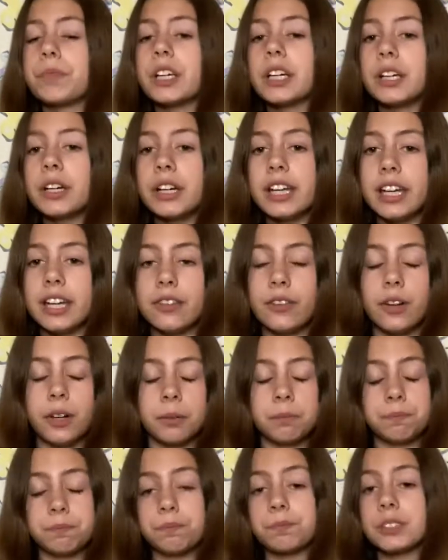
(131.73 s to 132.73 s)

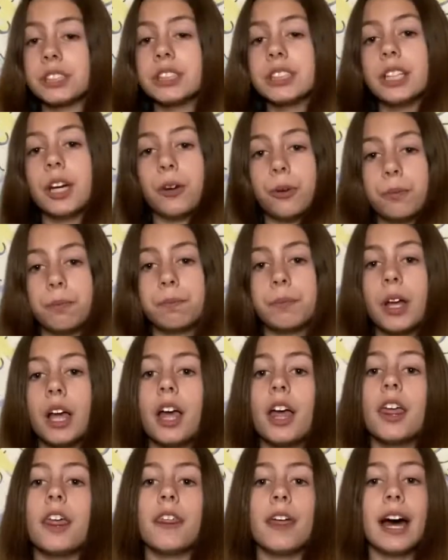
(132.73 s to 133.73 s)
either. So
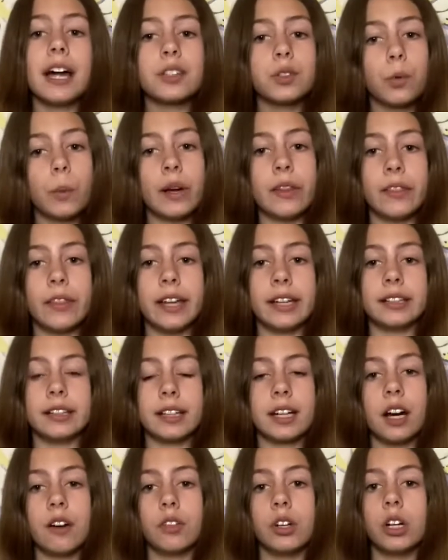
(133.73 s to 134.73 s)
that's one thing to
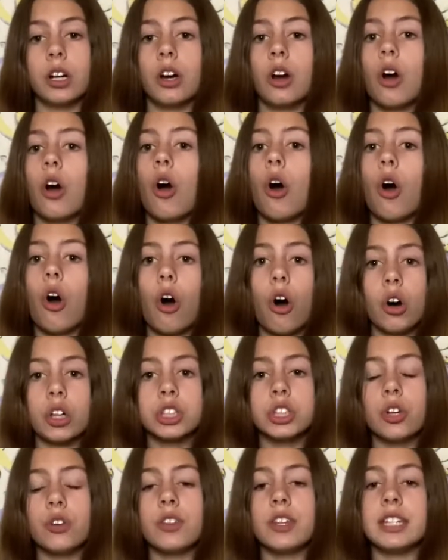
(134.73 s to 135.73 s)
cover.
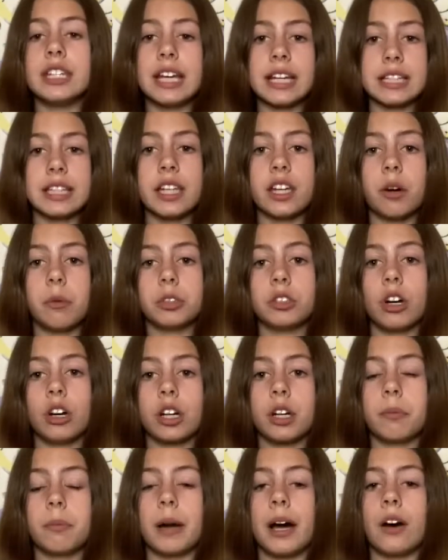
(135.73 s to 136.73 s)
Also, the next thing I'll be
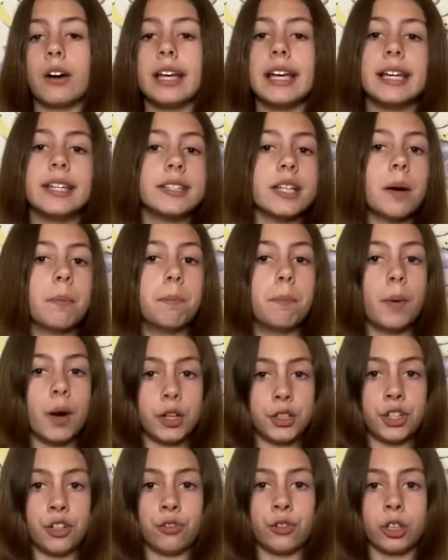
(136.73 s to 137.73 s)
talking about is a
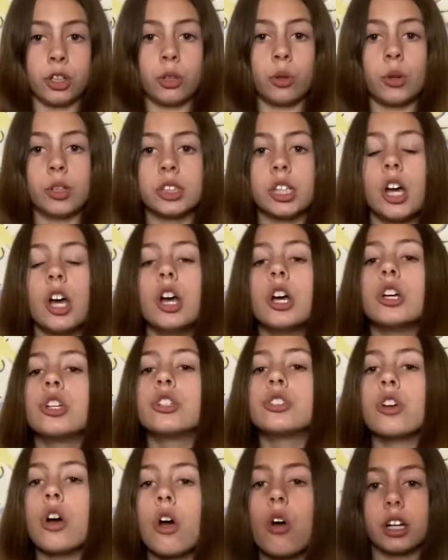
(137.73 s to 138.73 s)
budget for your horse.
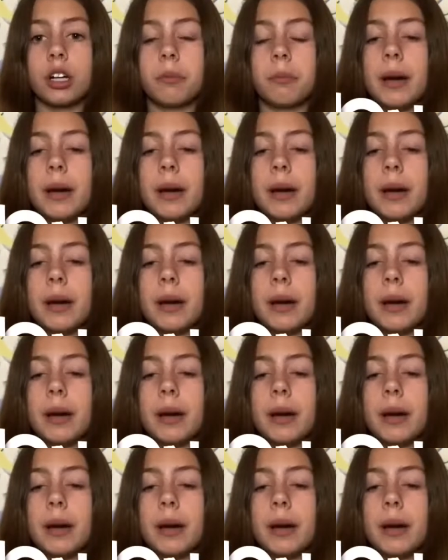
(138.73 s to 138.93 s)
So your